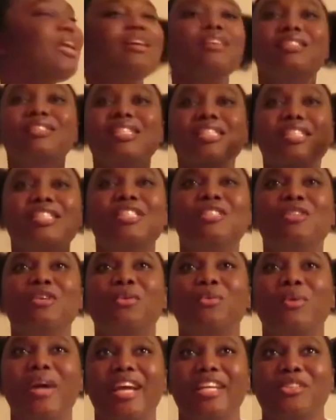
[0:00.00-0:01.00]
this is
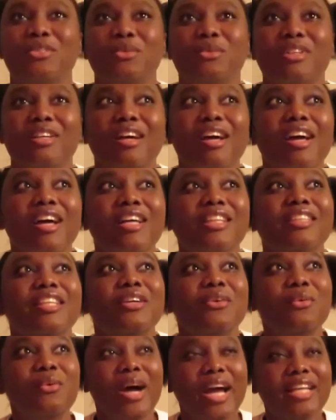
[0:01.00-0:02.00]
the
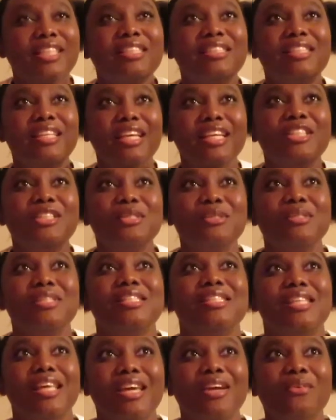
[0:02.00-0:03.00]
right thing to
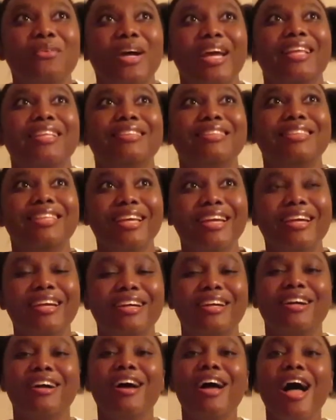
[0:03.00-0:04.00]
say right
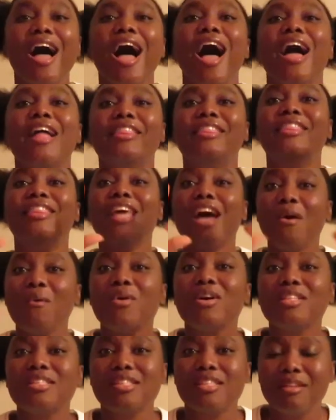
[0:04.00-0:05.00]
there. There
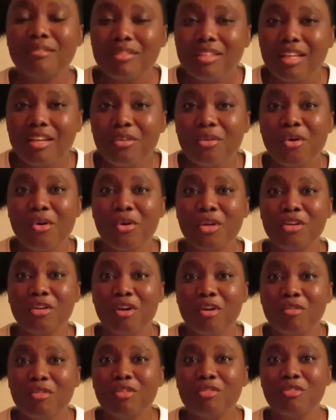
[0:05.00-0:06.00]
was something going
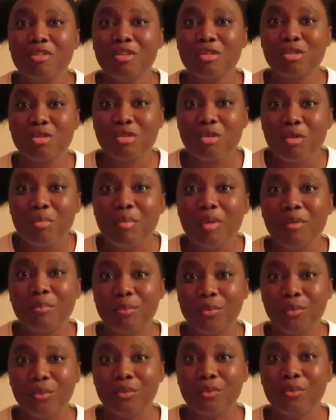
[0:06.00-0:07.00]
on with those two
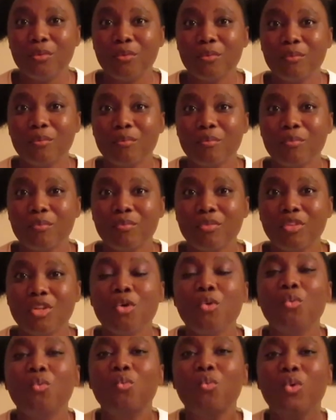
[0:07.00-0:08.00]
people
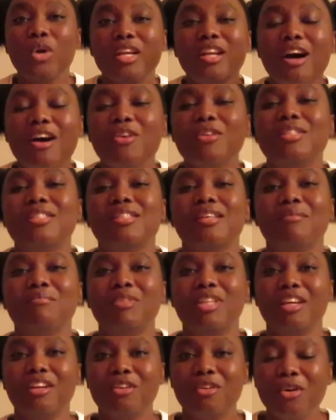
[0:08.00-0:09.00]
without
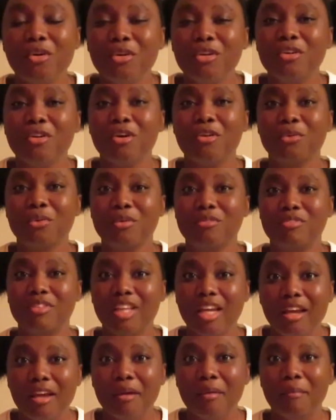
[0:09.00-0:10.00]
something going on with
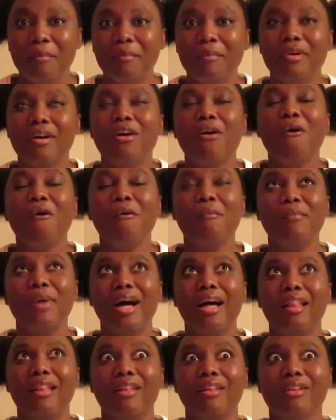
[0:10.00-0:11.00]
them. Oh
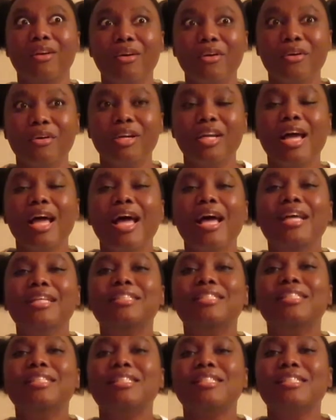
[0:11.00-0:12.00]
my lord,
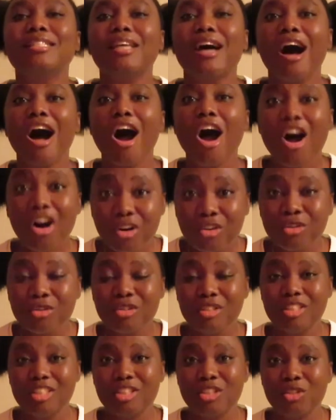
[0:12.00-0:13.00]
this is how
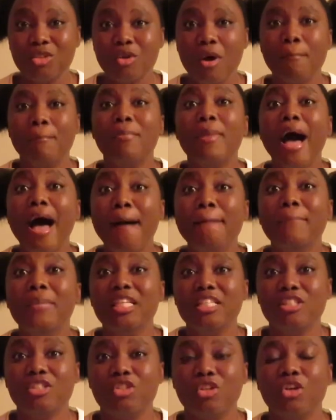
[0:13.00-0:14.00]
good this drama,
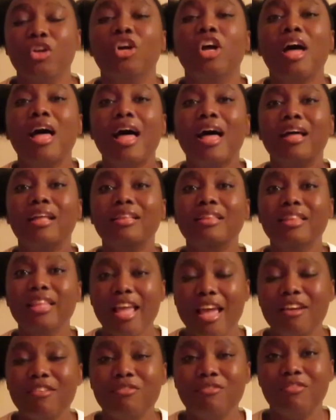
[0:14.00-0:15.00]
Mr.
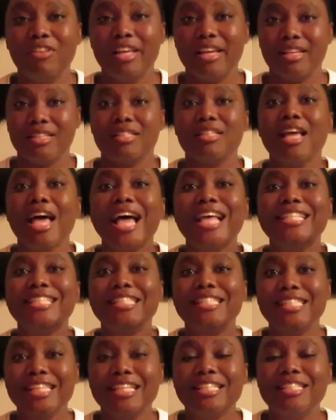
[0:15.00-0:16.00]
Netflix,
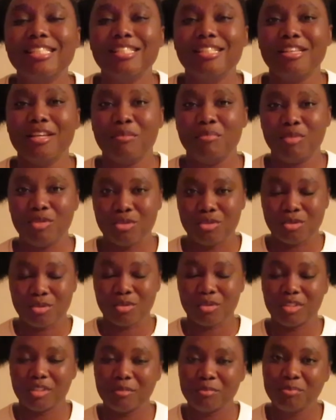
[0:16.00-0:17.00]
16
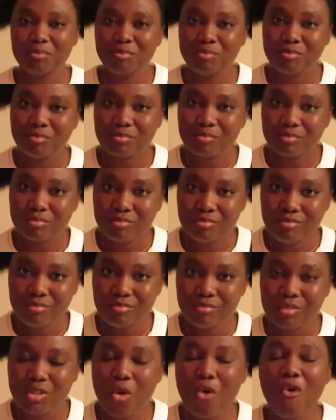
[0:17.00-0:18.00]
episodes.
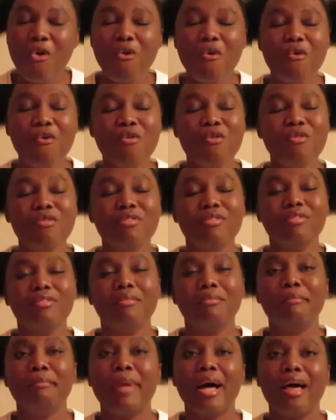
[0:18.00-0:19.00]
Oh
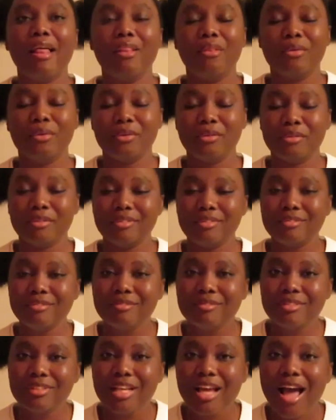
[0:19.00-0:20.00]
my lord,
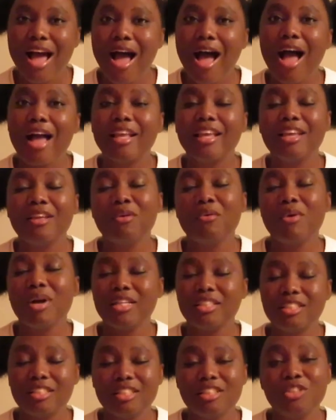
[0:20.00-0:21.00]
I can
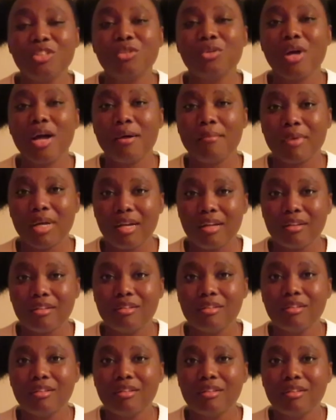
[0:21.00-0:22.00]
watch this drama
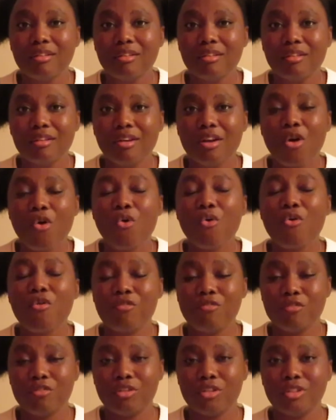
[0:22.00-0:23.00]

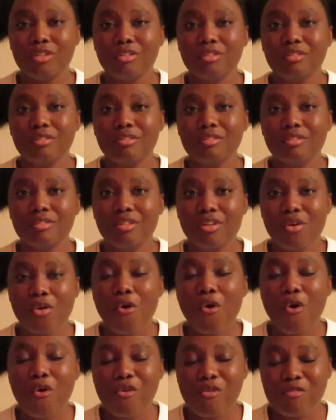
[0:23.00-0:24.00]
over
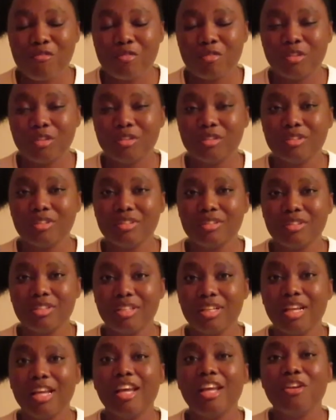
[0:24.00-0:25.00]

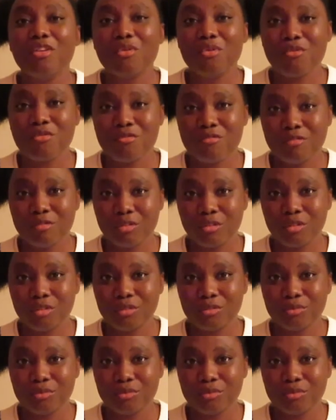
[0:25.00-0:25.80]
and over.